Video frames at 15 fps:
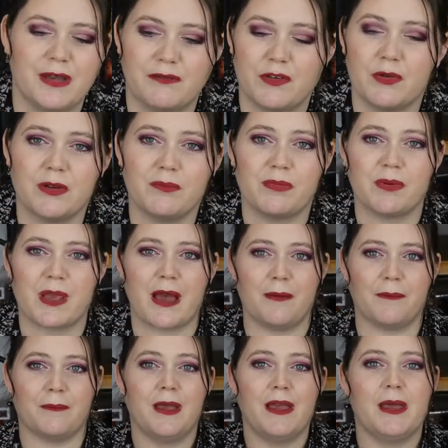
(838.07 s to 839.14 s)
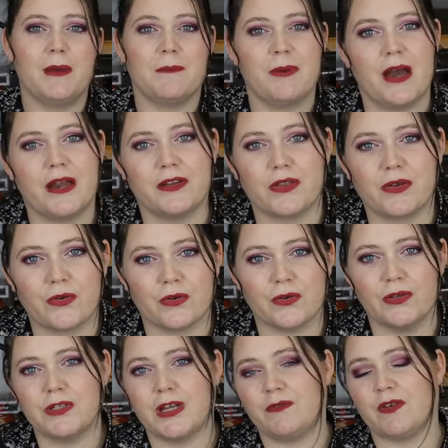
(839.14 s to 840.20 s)
If you want to become part of the
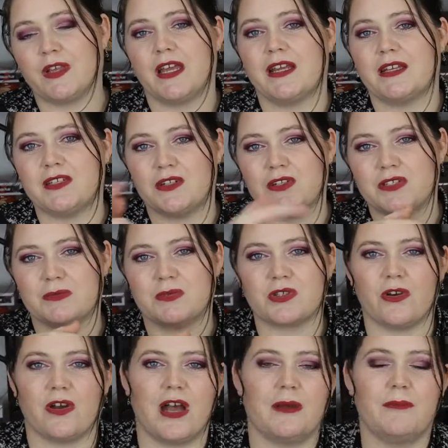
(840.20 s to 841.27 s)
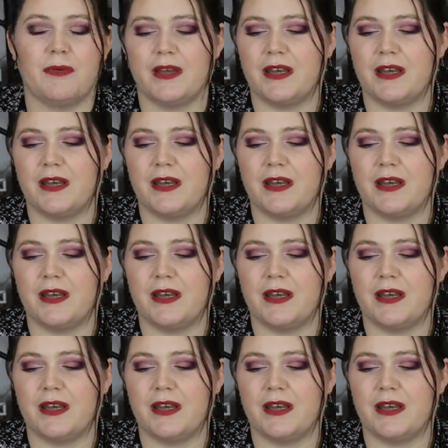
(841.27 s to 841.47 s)
crew, don't forget to subscribe.